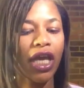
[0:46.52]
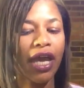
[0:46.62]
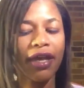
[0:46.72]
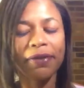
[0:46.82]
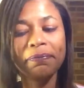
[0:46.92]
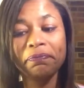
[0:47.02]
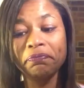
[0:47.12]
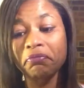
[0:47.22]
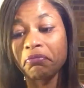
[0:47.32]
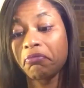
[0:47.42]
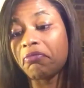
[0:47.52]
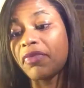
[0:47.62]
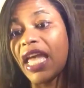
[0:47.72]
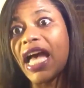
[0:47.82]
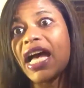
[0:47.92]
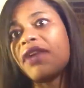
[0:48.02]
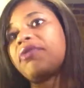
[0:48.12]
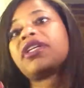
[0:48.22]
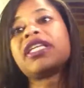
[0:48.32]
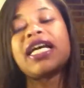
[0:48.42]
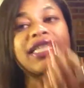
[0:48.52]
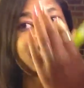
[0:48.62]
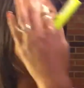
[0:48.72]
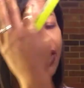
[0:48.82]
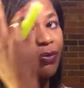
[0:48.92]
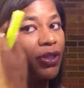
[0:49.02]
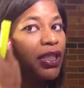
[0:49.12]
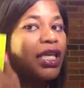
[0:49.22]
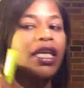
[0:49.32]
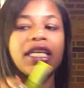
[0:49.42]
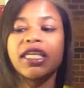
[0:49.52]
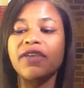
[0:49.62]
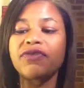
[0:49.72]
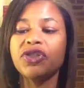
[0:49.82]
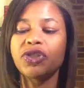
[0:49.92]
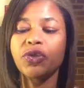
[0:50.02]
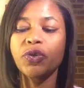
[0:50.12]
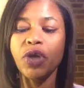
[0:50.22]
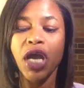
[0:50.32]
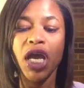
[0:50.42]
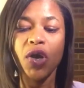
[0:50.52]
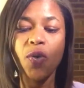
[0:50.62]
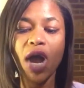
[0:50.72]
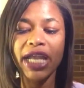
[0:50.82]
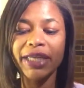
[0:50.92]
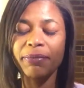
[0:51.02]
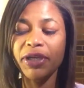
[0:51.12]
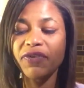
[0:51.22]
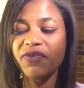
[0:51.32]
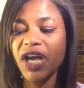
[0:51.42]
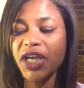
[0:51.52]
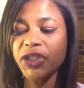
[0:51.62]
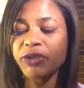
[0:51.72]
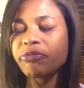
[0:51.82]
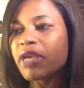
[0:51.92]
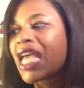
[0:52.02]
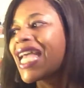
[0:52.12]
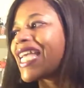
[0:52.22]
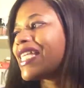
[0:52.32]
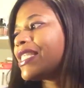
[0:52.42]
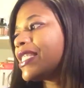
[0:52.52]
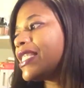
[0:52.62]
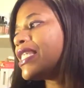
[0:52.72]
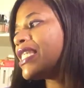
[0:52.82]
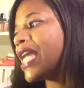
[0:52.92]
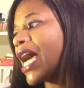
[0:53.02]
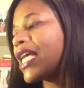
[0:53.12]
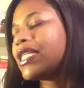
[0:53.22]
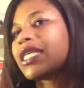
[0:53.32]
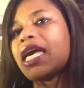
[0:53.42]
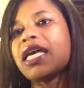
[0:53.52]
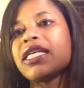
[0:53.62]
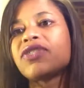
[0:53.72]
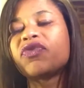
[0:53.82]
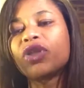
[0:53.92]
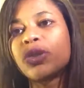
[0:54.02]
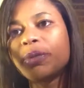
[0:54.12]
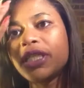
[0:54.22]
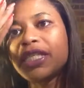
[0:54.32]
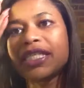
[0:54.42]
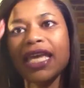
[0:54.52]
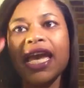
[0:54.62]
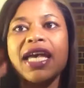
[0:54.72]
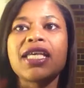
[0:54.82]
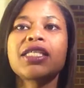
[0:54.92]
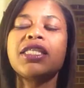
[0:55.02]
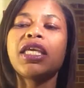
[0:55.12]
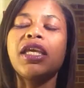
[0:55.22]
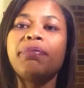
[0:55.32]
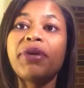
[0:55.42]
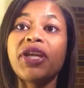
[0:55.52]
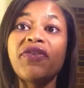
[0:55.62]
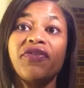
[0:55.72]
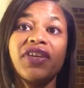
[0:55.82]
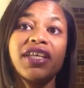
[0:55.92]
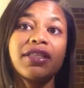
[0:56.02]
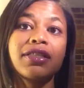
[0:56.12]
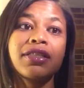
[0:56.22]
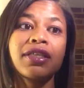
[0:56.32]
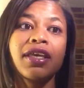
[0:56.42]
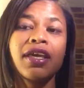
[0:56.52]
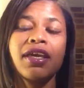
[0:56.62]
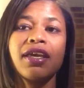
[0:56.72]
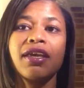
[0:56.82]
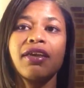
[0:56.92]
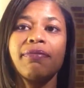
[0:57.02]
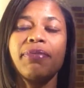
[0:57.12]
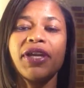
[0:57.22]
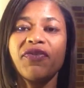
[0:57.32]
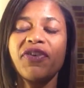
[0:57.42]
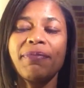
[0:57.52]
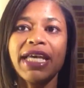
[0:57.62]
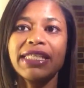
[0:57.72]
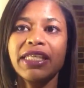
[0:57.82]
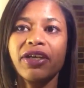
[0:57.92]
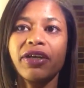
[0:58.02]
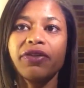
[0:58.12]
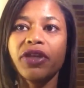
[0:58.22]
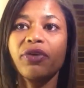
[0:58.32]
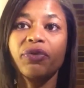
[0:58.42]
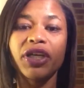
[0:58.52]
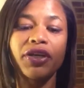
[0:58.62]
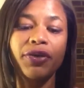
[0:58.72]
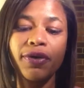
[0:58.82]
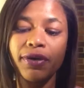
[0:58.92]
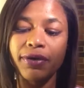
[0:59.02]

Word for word: um, I really like this one. It gives you quite a bit of volume. It's not as voluminous as the Benefit Benefit Mascara, they're real,